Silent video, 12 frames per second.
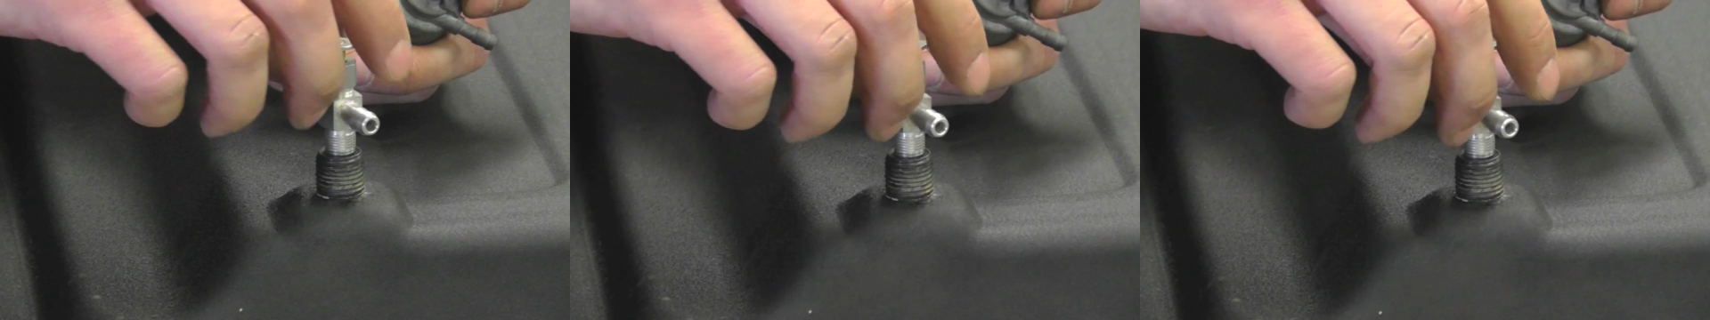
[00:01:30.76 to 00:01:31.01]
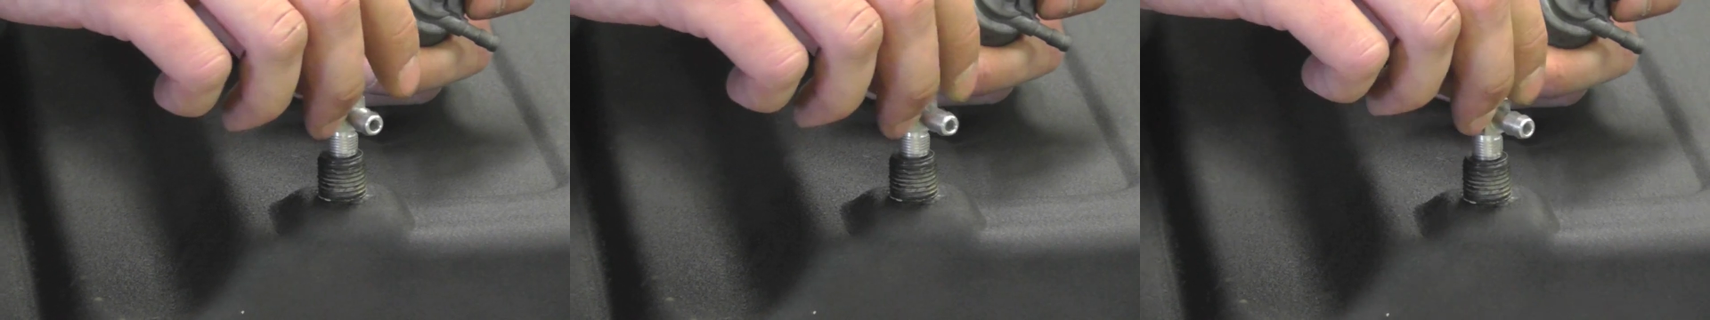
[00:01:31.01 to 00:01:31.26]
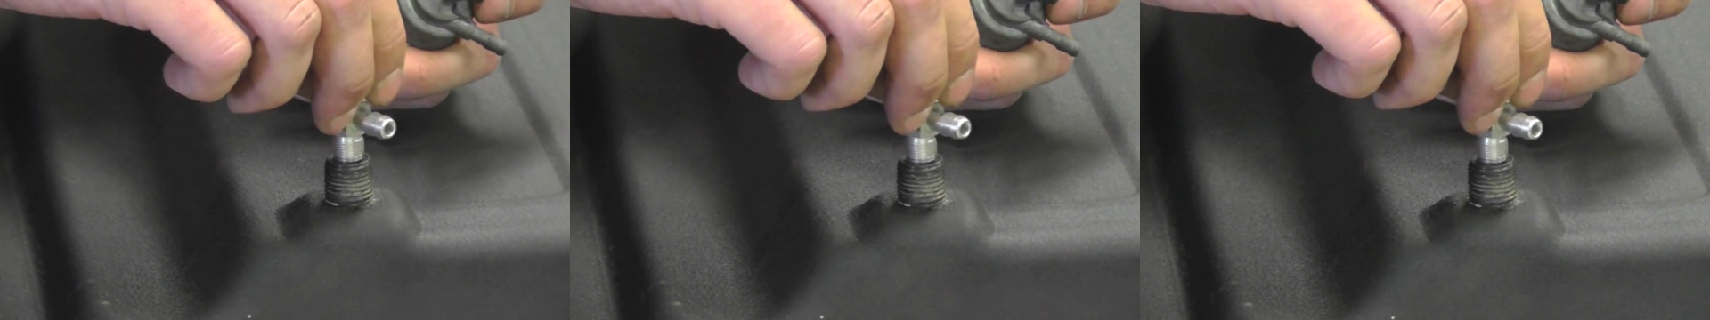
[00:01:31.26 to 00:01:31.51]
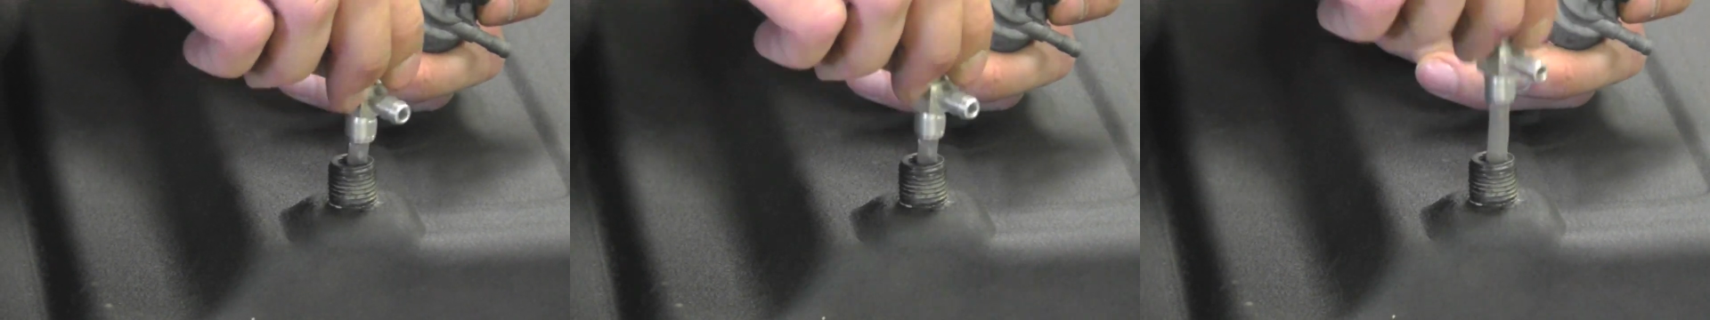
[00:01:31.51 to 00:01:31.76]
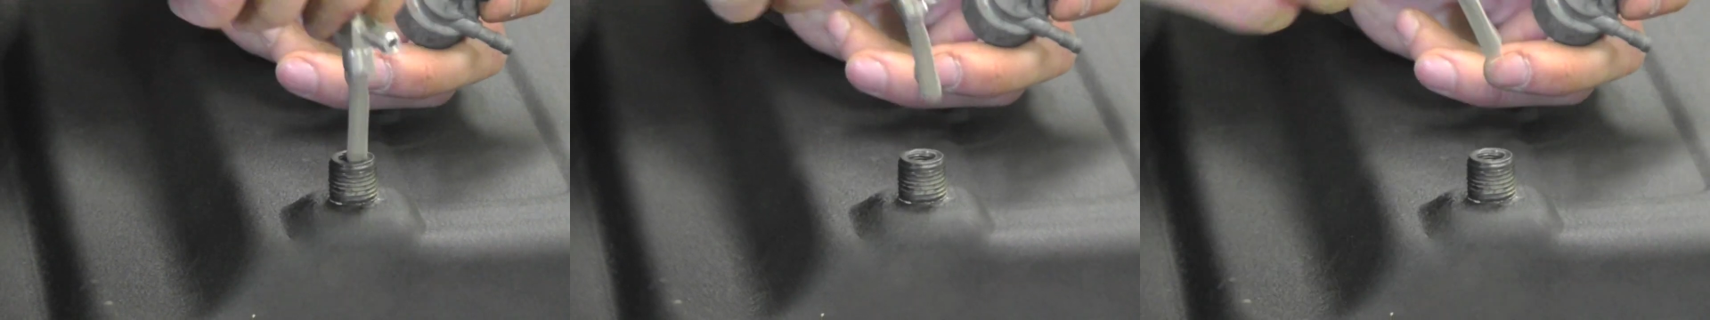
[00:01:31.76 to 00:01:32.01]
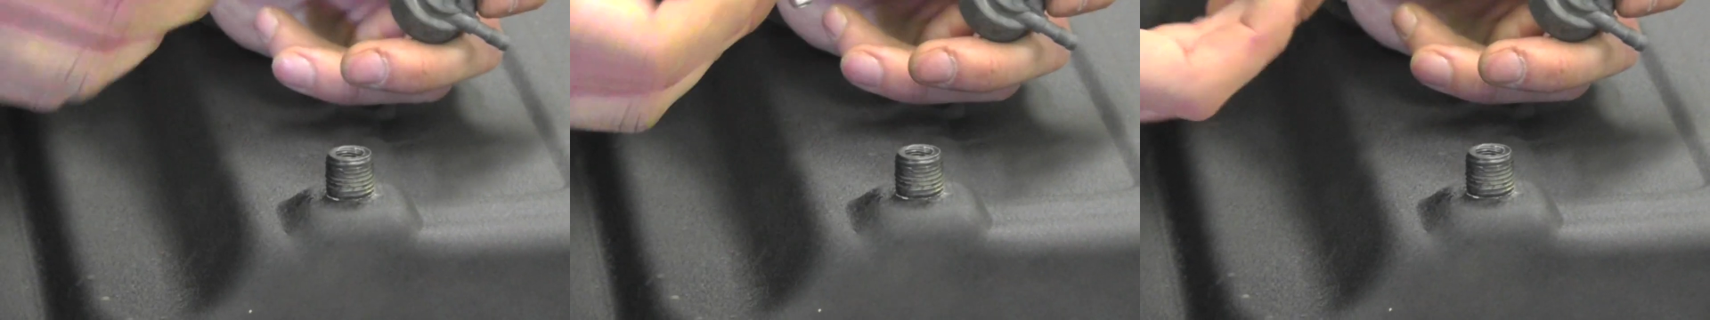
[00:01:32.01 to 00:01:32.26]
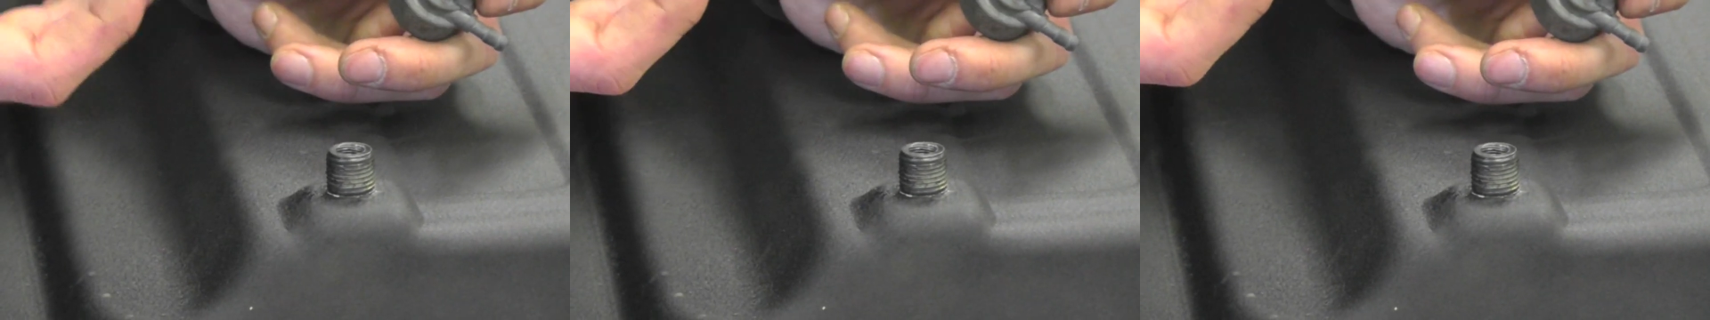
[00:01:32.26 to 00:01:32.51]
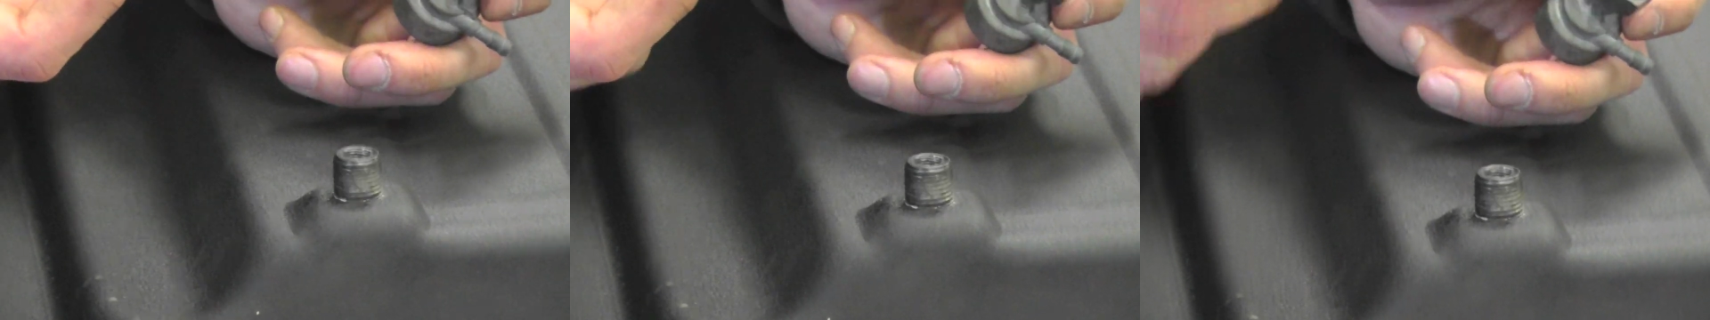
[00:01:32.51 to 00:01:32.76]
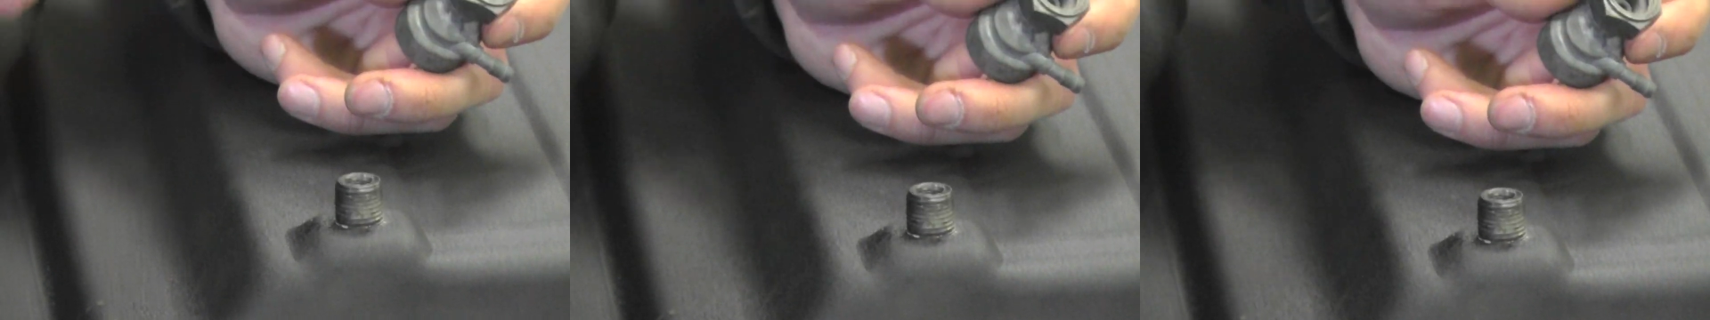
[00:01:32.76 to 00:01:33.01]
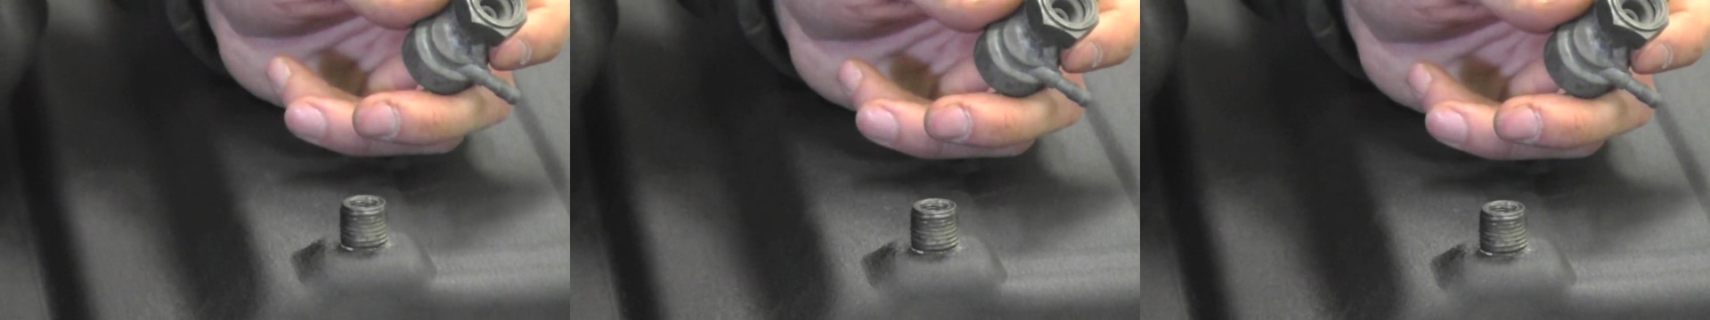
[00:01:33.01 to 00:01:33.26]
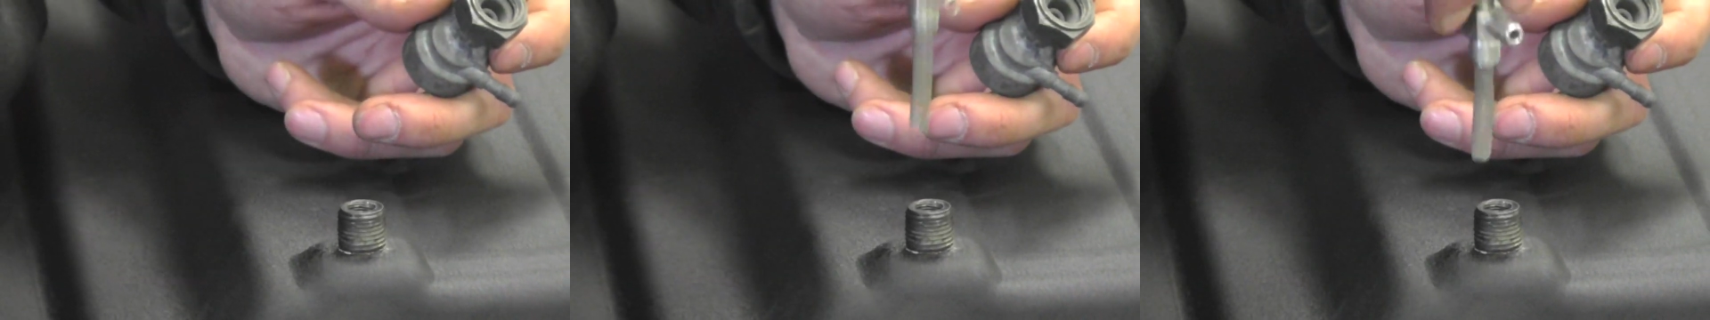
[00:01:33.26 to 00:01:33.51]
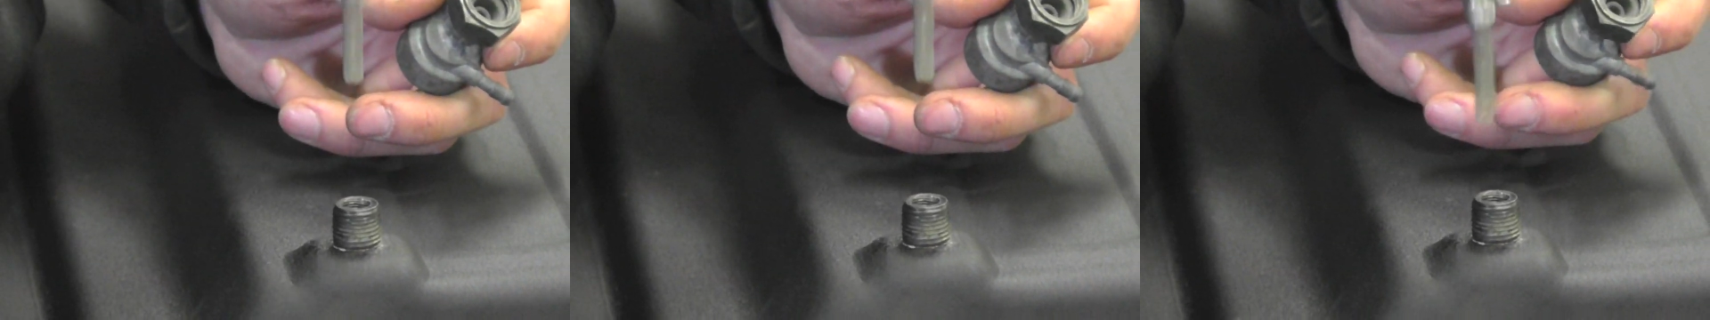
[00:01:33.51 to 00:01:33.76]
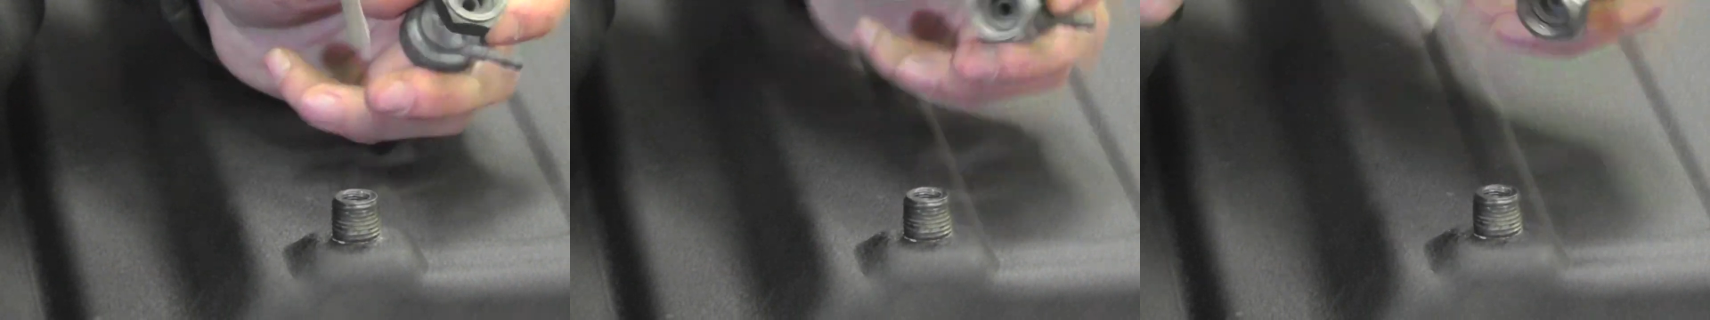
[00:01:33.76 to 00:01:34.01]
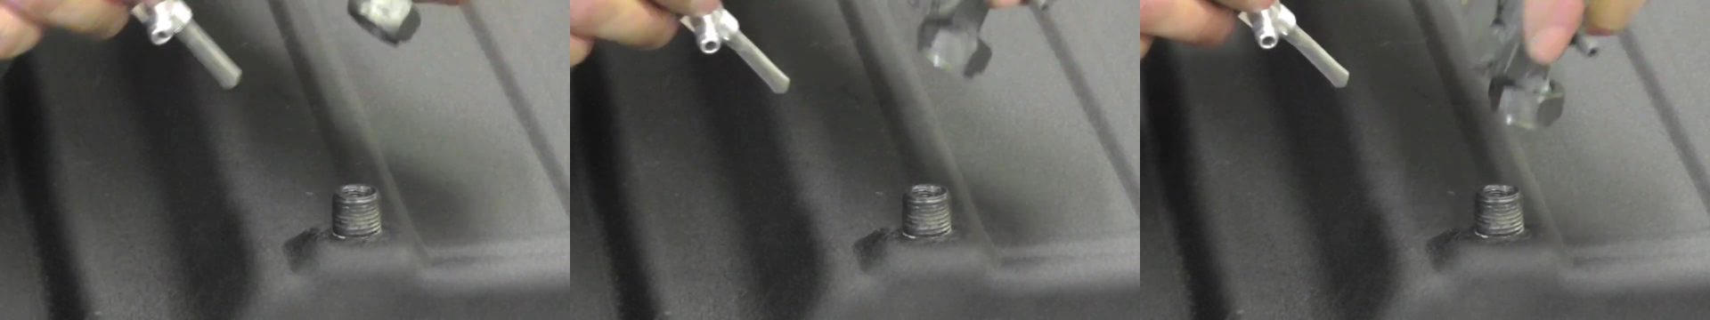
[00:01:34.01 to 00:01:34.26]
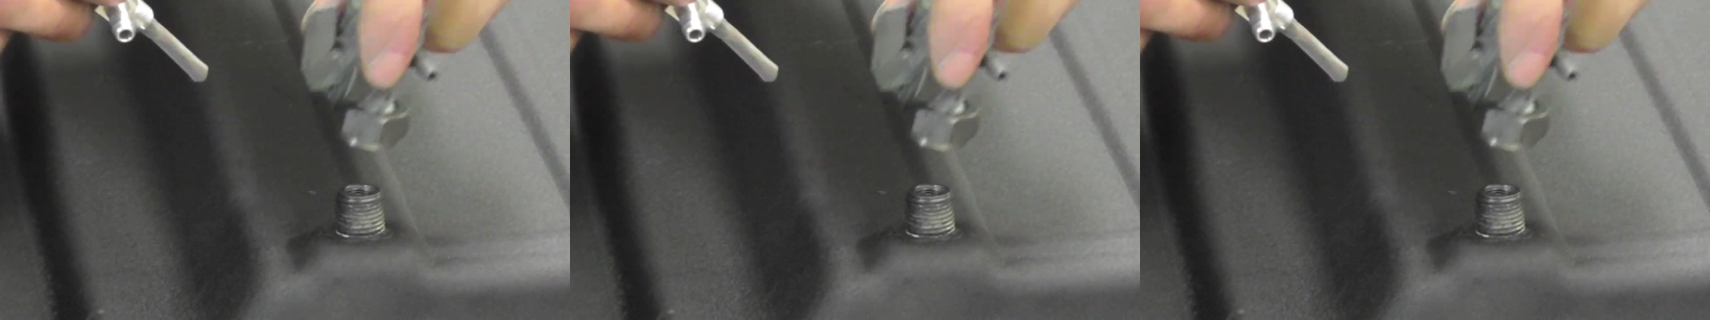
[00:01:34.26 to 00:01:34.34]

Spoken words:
(no speaker visible)